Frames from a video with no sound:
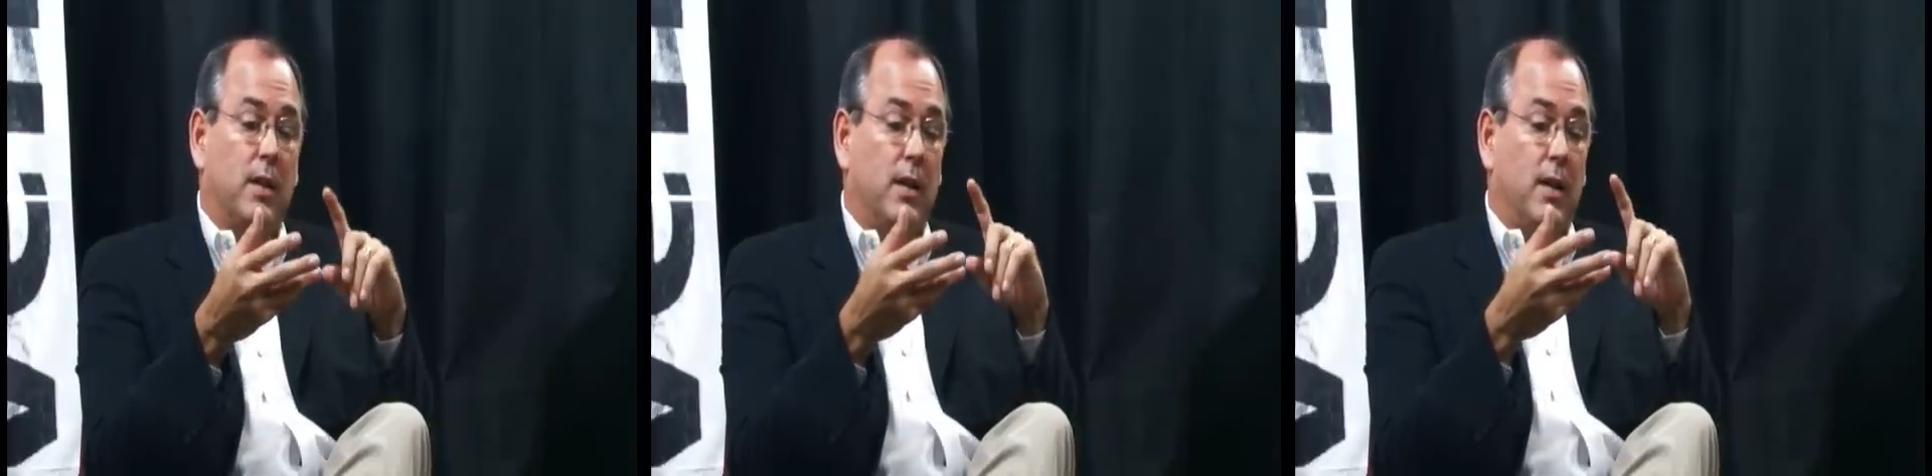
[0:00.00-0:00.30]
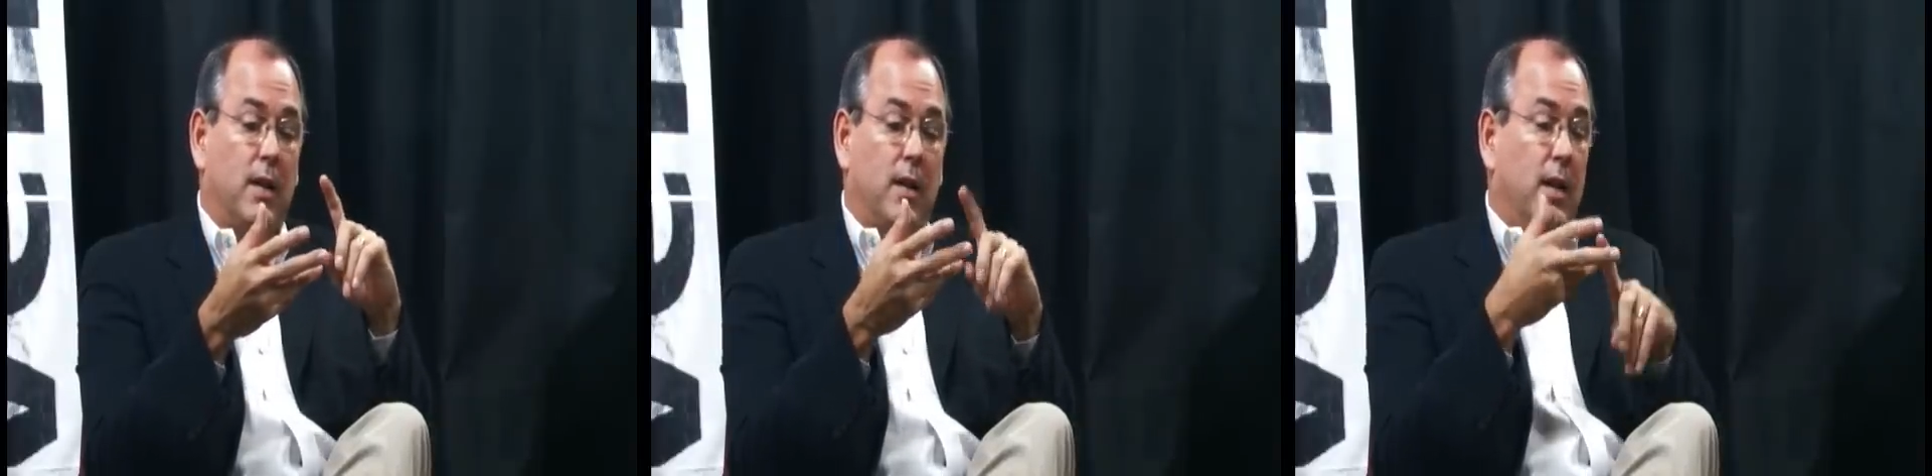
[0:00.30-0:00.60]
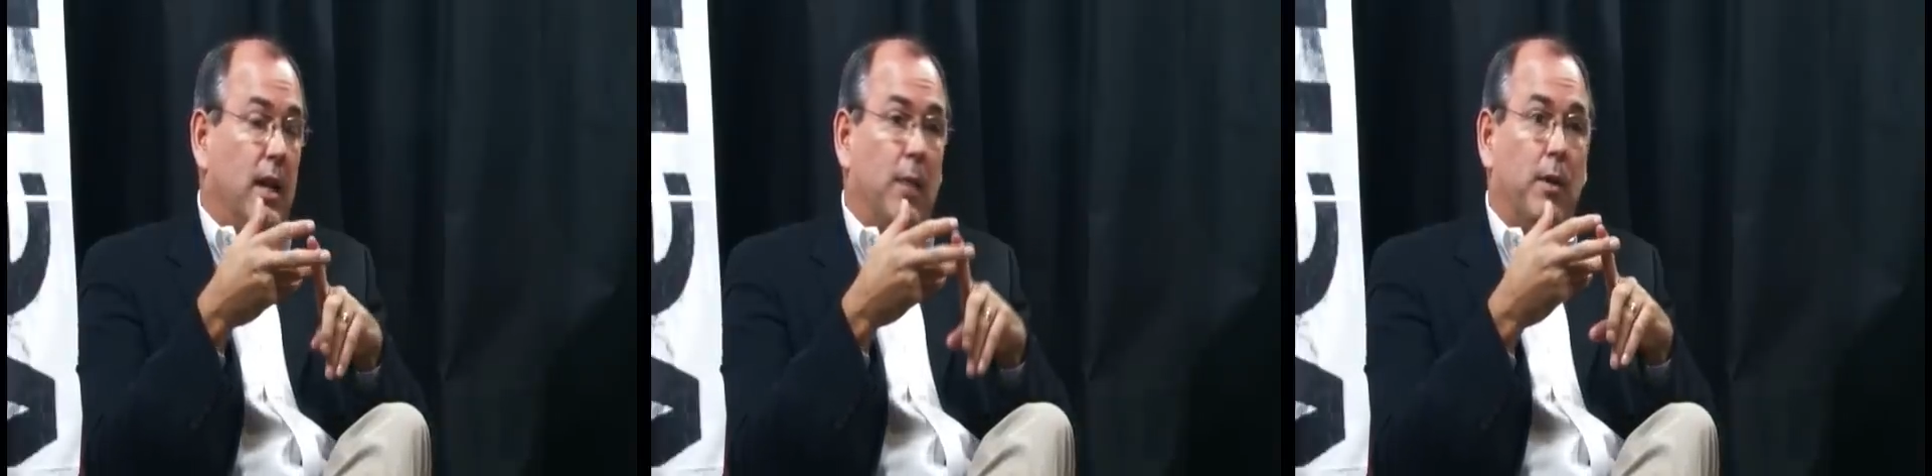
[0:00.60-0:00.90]

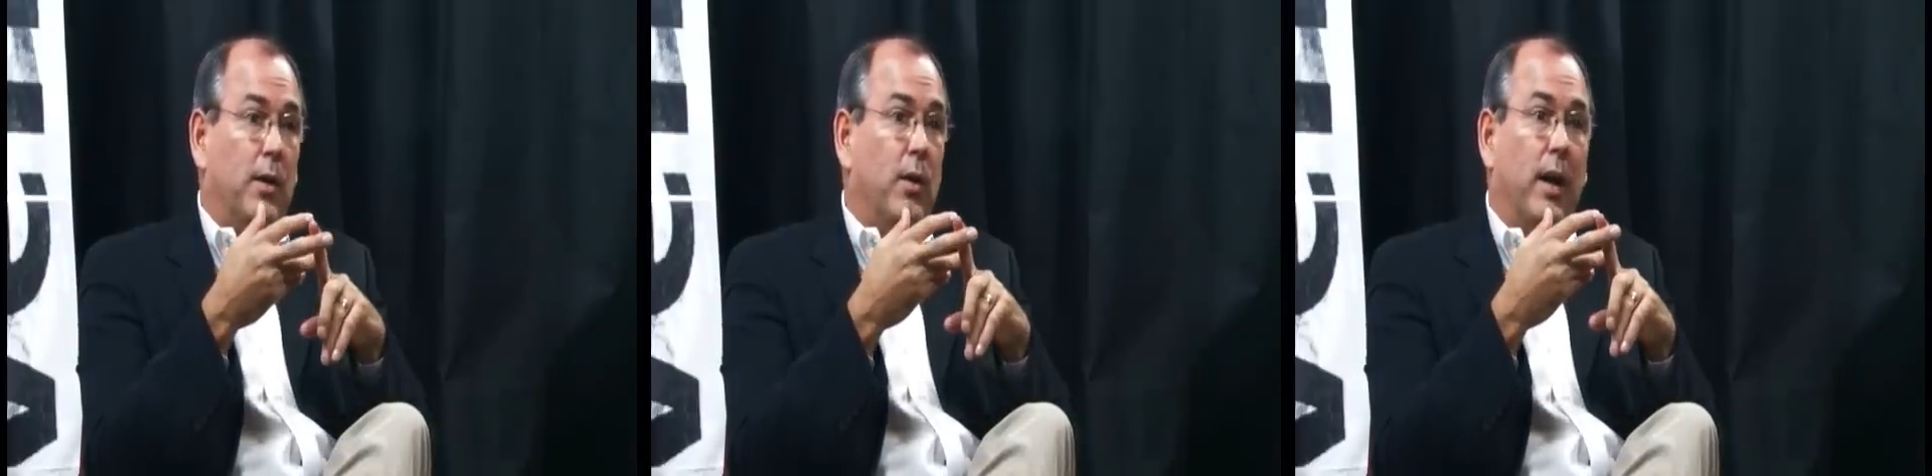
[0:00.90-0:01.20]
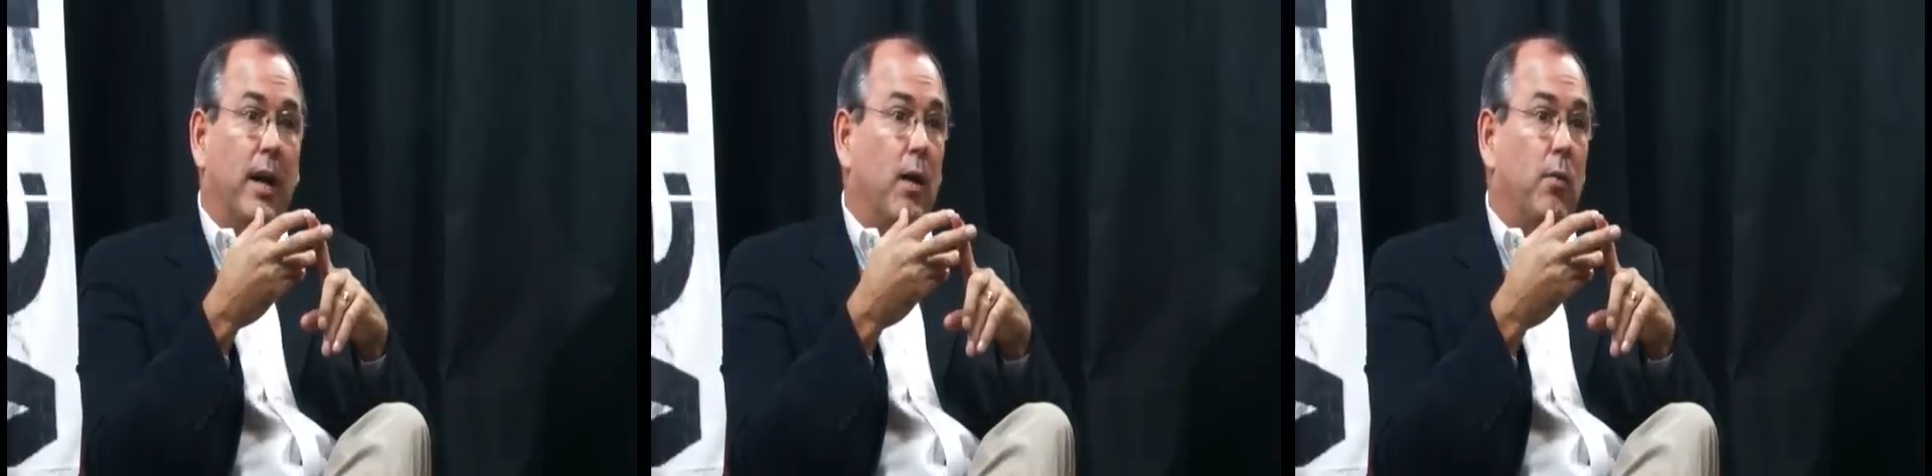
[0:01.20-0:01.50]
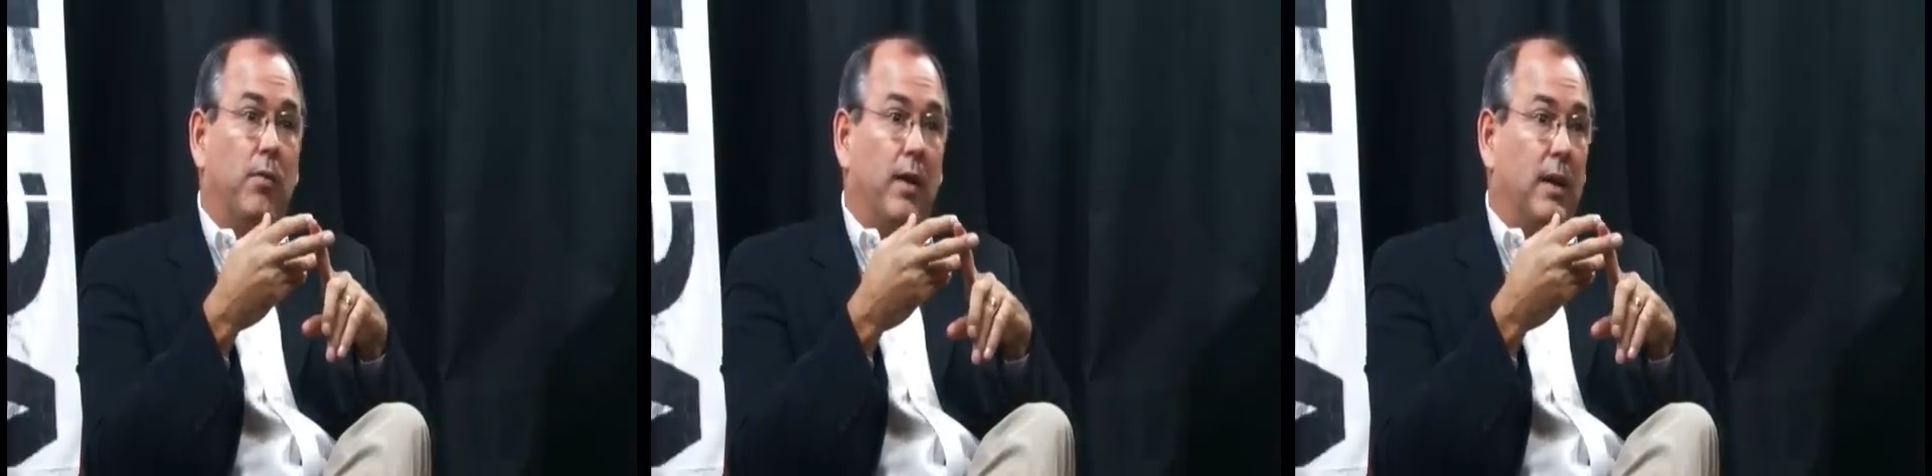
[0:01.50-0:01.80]
I'm going to go hang out
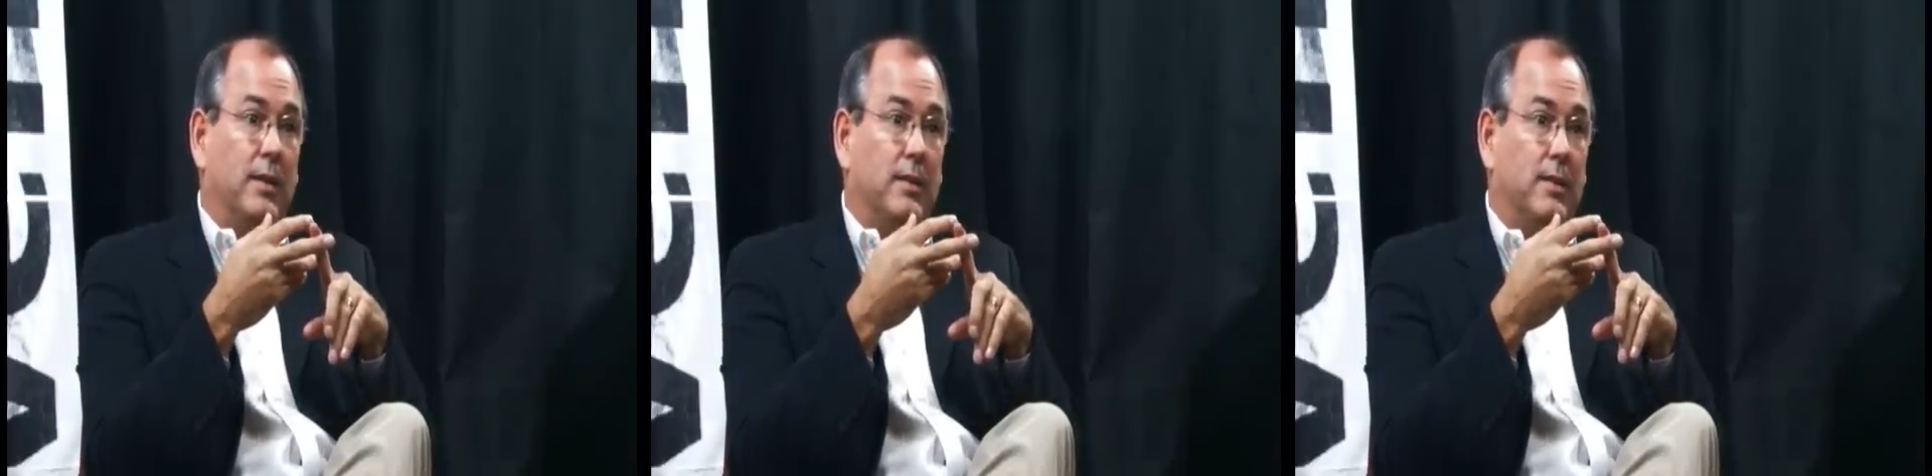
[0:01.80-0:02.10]
with felons.